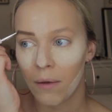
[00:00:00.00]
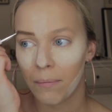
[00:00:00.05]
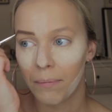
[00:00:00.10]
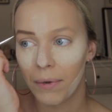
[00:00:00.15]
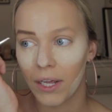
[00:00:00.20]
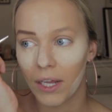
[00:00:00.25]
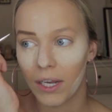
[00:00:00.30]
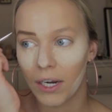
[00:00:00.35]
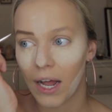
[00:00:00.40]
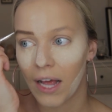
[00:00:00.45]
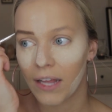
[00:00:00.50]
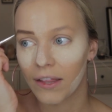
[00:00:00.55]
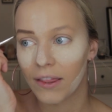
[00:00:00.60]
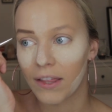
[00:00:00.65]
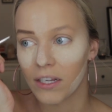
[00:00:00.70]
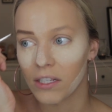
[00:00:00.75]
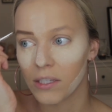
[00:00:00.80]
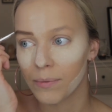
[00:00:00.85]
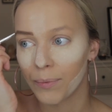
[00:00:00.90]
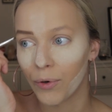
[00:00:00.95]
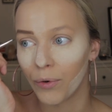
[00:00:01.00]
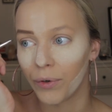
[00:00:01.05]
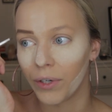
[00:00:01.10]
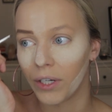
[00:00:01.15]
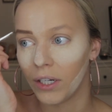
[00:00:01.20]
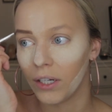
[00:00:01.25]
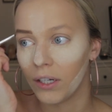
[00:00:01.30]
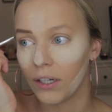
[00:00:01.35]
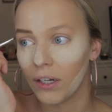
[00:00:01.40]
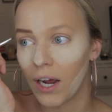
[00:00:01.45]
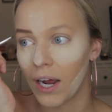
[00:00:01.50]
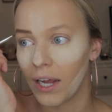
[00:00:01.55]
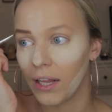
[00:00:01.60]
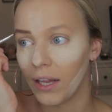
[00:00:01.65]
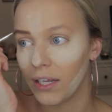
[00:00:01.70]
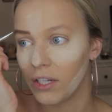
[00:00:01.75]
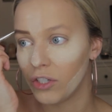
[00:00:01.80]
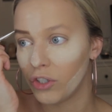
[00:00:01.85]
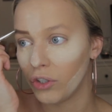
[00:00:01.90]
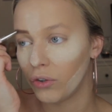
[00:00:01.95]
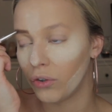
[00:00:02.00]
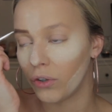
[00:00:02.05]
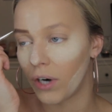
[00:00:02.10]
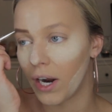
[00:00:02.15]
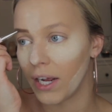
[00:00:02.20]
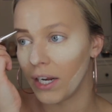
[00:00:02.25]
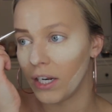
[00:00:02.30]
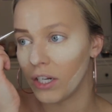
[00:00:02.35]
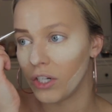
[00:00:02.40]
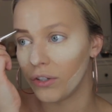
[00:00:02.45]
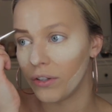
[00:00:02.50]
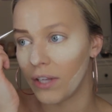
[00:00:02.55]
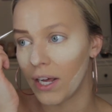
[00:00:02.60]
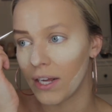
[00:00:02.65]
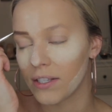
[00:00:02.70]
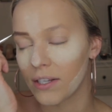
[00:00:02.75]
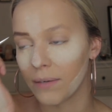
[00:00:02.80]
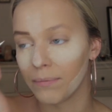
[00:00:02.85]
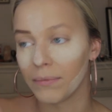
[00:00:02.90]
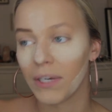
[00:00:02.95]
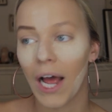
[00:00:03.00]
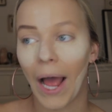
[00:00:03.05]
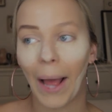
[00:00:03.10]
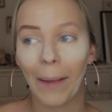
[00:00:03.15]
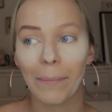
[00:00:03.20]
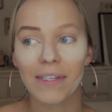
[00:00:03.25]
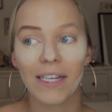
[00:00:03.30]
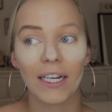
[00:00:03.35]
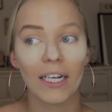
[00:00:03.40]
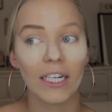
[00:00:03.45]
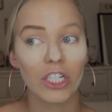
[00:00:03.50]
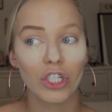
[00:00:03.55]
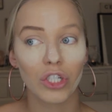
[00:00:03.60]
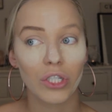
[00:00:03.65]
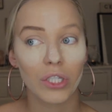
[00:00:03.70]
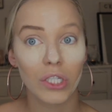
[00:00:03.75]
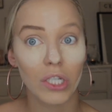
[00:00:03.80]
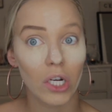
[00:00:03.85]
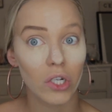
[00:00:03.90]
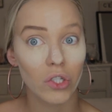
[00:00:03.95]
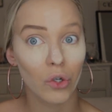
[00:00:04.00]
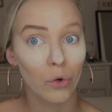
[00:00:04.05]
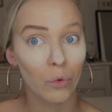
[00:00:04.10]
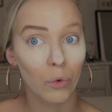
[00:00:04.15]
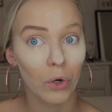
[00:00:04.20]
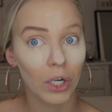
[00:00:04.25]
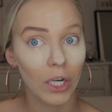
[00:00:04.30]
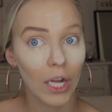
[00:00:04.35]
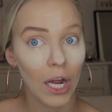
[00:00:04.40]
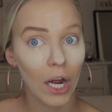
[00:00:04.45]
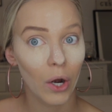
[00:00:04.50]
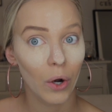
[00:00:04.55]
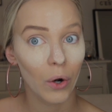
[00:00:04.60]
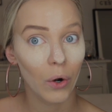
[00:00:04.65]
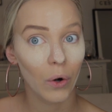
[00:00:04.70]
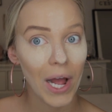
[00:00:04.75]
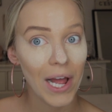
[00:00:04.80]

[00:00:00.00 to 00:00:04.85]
but at this point, I like try to do that sometimes and it just doesn't work out.